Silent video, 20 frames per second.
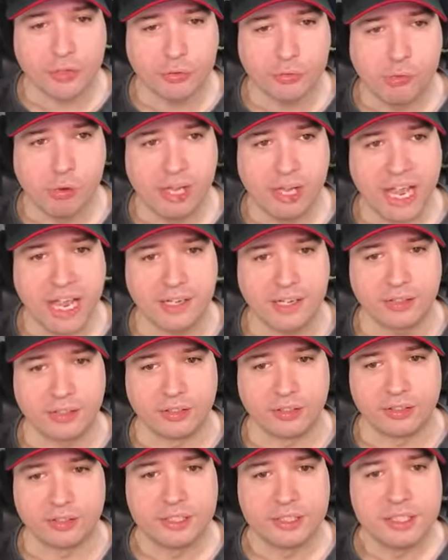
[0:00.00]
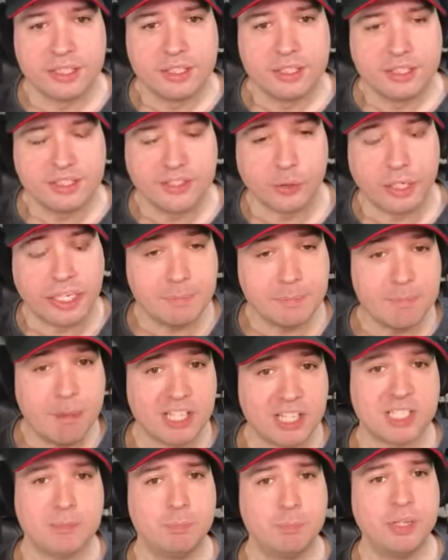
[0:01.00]
cruel angler. So it
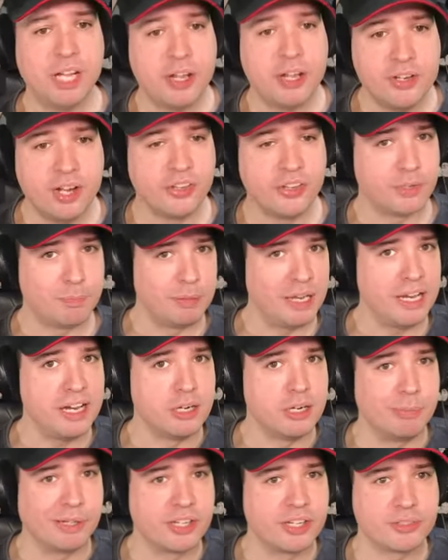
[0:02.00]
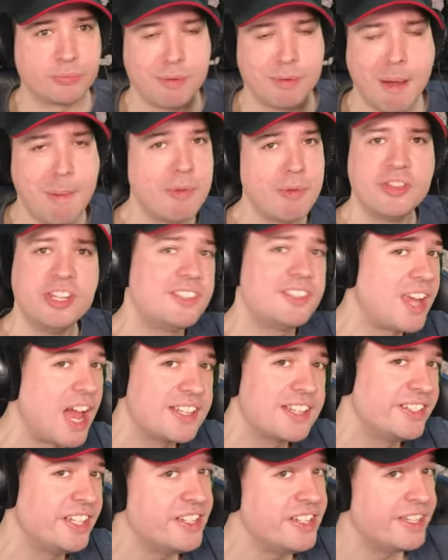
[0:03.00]
must be another player, because remember, these
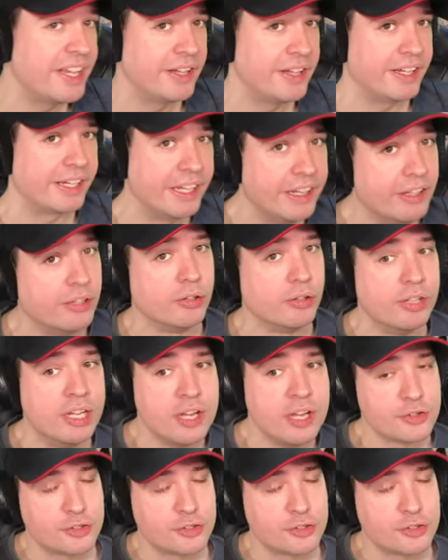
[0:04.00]
guys didn't get a kill.